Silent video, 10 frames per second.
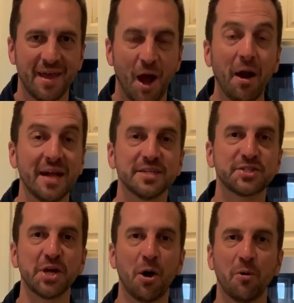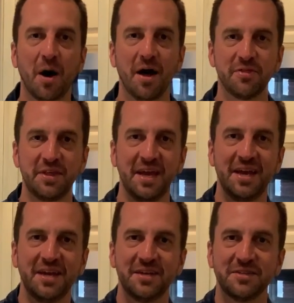All right, so
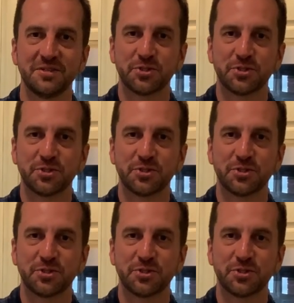the